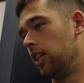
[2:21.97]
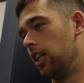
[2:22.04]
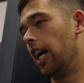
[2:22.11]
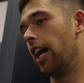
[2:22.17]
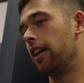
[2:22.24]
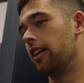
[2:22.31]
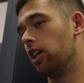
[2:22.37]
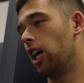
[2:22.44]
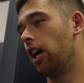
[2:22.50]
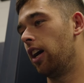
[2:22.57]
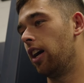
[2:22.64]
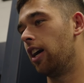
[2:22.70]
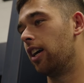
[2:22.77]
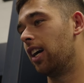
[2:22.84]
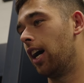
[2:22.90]

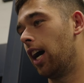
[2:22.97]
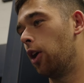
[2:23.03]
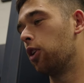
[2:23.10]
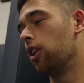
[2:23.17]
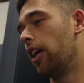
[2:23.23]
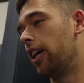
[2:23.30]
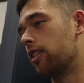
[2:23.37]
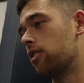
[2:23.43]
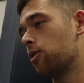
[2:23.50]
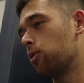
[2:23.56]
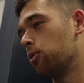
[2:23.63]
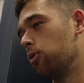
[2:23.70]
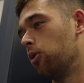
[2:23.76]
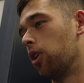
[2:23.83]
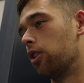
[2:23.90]
Yeah, I would have liked
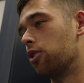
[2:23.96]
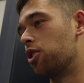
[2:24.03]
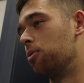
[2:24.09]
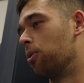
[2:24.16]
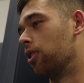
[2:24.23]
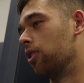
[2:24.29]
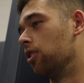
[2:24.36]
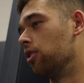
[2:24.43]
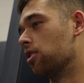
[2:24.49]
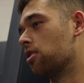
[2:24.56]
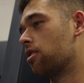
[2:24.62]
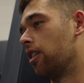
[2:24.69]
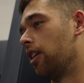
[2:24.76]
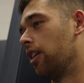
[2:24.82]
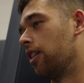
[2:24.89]
one or two more
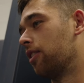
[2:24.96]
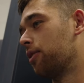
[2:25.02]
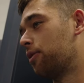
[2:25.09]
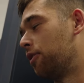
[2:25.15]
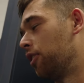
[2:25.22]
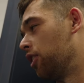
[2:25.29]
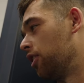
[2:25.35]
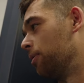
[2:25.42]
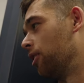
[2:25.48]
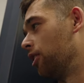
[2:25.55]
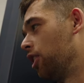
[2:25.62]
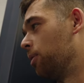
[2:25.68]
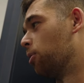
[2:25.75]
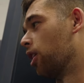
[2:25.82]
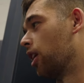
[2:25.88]
goals to feel a
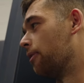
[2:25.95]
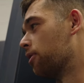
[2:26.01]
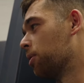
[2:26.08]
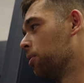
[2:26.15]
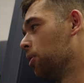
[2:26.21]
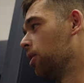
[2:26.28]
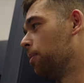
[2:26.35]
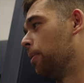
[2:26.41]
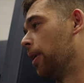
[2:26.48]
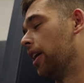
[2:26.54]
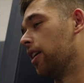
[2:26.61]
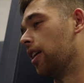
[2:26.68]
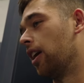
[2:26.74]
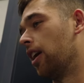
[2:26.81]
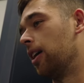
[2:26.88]
little more comfortable,
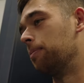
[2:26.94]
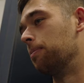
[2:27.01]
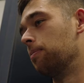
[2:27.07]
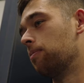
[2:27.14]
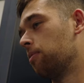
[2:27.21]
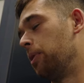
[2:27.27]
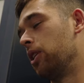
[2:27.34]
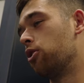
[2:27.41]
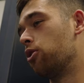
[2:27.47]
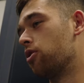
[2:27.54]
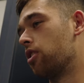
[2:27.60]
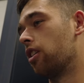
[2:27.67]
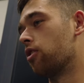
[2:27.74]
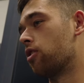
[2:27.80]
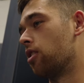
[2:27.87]
but, I mean,
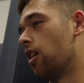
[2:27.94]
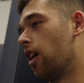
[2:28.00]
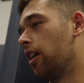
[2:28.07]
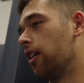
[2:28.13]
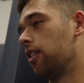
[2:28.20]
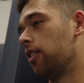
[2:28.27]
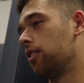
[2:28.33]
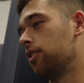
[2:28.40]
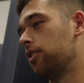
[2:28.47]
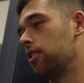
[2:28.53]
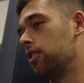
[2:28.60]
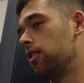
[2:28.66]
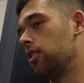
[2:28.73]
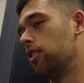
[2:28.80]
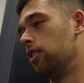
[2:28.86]
2-0 is
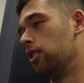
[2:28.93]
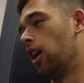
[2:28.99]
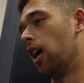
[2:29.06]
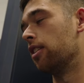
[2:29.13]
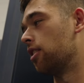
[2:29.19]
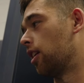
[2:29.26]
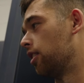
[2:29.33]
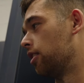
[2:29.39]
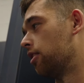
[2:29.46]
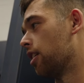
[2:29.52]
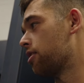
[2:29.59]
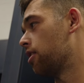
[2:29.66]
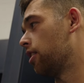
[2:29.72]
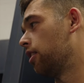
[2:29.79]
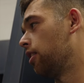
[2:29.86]
not done and
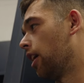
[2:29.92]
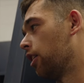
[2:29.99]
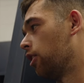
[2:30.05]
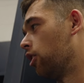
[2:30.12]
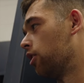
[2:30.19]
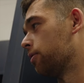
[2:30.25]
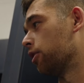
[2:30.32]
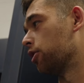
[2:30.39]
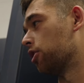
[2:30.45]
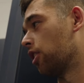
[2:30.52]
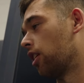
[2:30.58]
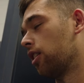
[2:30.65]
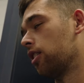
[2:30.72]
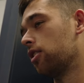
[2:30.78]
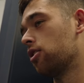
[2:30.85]
dusted at all, for
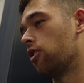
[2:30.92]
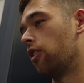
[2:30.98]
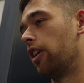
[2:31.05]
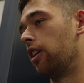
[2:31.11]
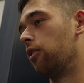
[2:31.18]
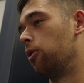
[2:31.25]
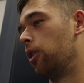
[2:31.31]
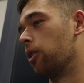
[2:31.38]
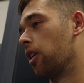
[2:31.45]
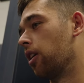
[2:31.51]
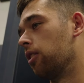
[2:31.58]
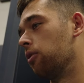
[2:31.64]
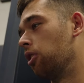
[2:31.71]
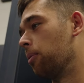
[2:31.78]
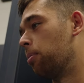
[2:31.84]
sure. So I think we
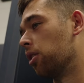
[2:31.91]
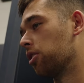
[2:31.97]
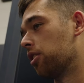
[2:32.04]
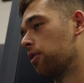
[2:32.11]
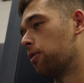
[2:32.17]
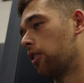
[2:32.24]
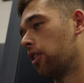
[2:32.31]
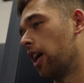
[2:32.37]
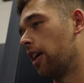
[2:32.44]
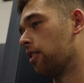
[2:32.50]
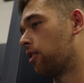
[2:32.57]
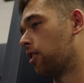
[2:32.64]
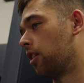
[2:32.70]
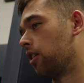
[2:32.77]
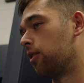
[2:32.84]
were pushing for
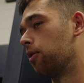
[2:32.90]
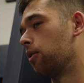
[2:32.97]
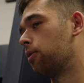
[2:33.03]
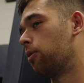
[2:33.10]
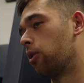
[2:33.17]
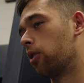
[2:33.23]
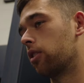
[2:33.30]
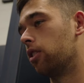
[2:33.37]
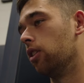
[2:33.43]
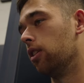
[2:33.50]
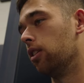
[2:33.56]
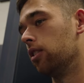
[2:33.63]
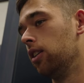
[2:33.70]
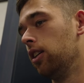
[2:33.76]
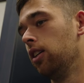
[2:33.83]
that third, fourth
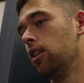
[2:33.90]
goal.